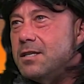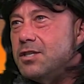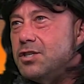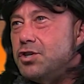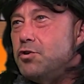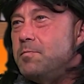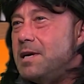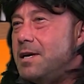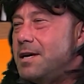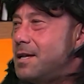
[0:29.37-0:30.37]

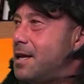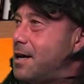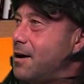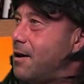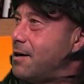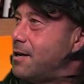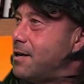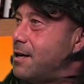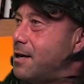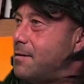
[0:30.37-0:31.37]
Dubai, they call it,
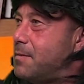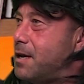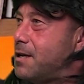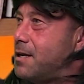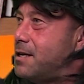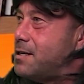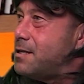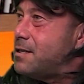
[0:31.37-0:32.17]
in the Middle East.